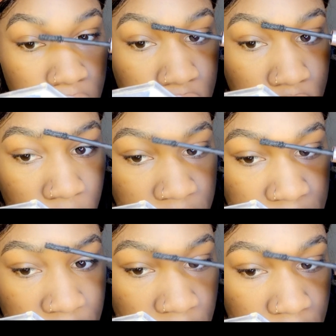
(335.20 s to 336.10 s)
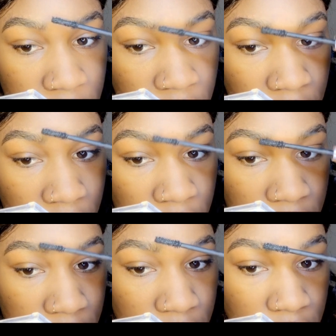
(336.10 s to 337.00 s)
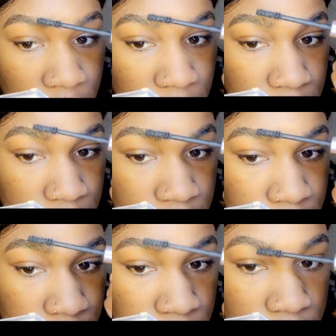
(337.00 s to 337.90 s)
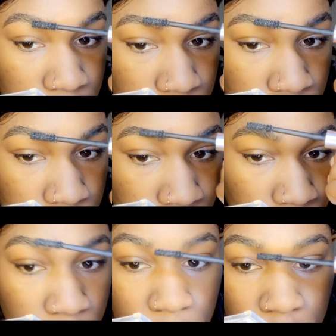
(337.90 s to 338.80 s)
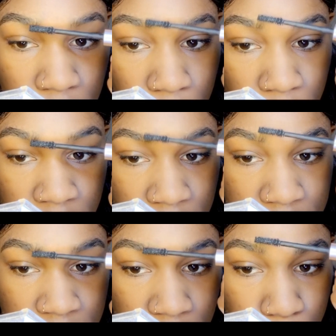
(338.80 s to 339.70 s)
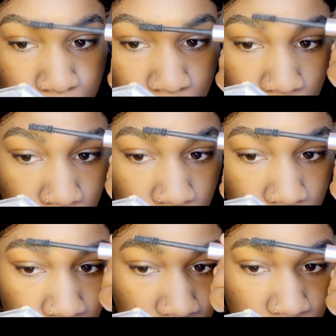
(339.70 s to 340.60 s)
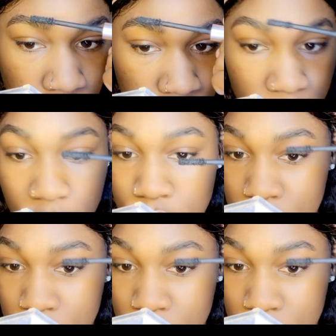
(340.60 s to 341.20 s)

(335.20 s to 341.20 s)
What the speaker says: so it's not going to like, you know, you can wear this in the pool. Your eyebrows